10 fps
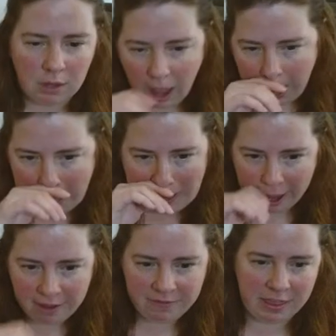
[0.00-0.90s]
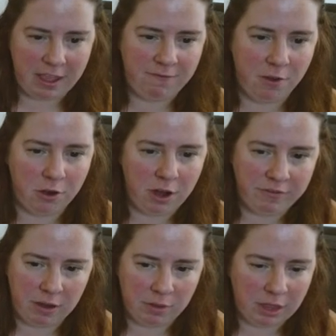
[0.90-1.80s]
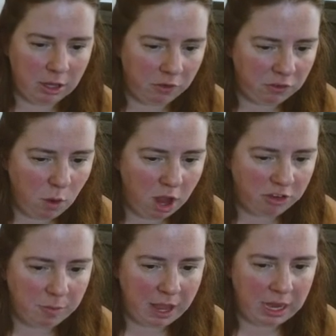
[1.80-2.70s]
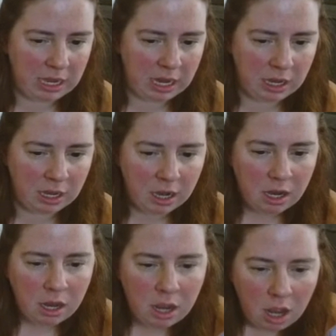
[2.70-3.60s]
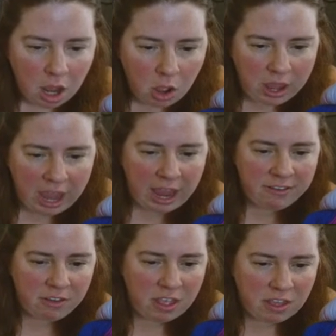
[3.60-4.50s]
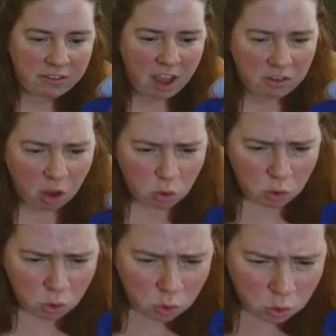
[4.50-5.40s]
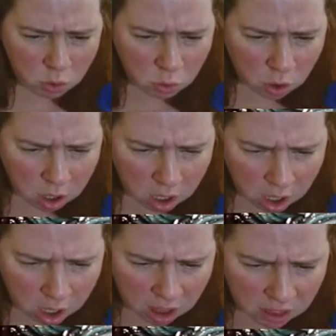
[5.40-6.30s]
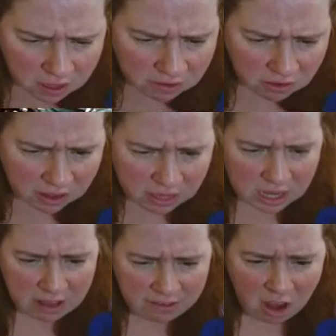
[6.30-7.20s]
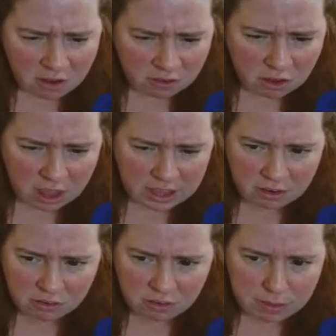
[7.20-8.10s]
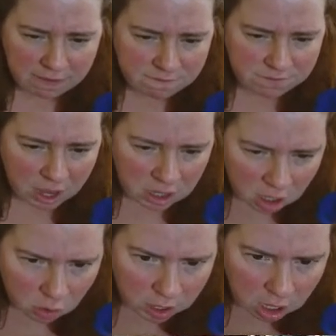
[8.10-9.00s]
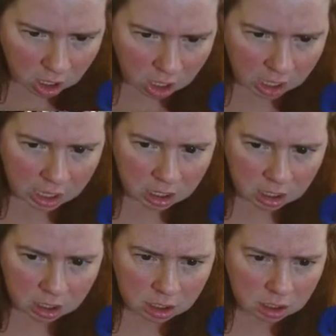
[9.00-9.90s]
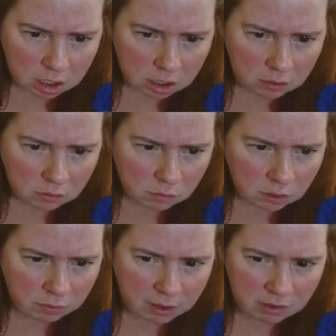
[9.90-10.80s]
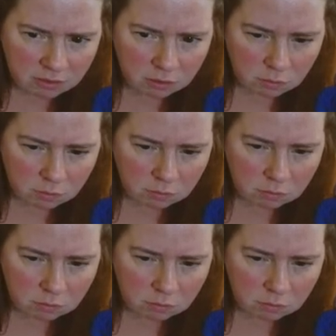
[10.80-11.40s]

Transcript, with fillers: I love that they photographed it with a little swatch behind it. Okay, and so then the socks. Ooh, this looks like the knit socks look like there's something fun going on. Where's my zoom?